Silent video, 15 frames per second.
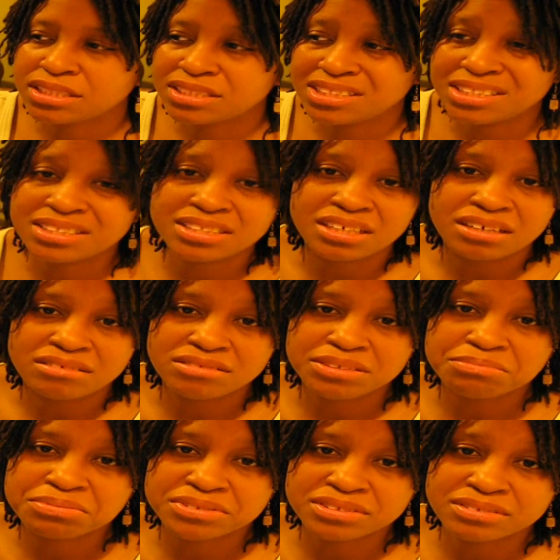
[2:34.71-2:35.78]
because that's the
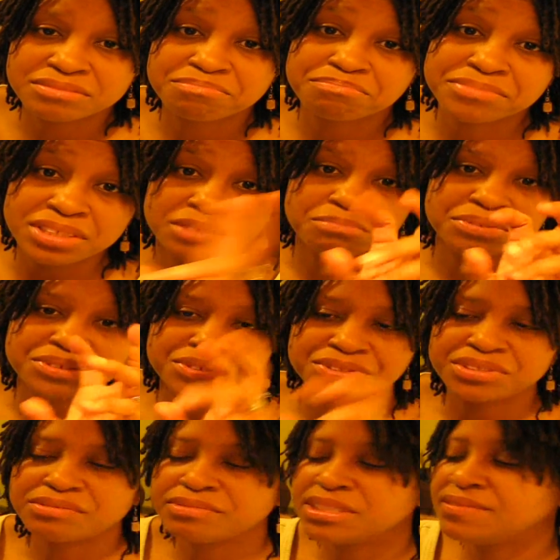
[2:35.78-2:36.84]
only
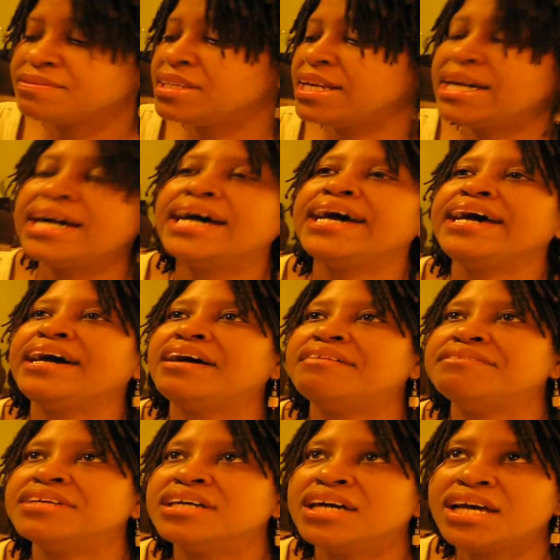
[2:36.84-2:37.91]
preservative that I
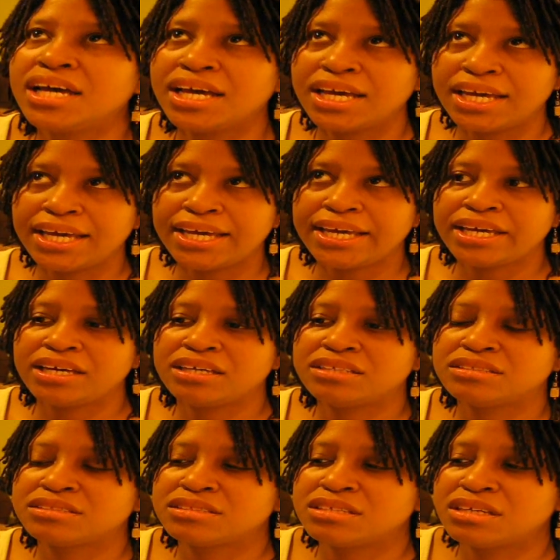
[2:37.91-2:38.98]
have,
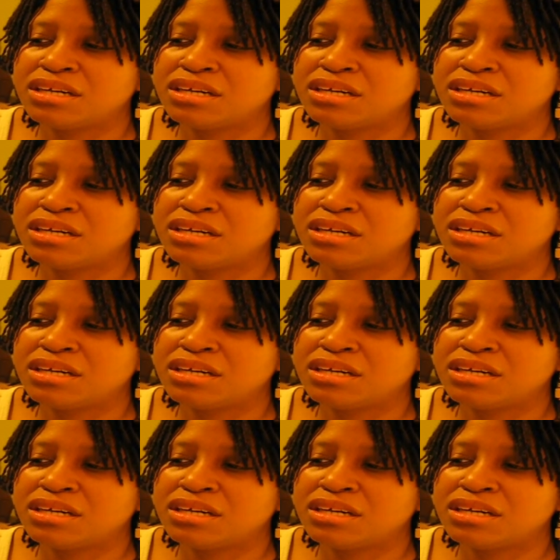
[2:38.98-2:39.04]
and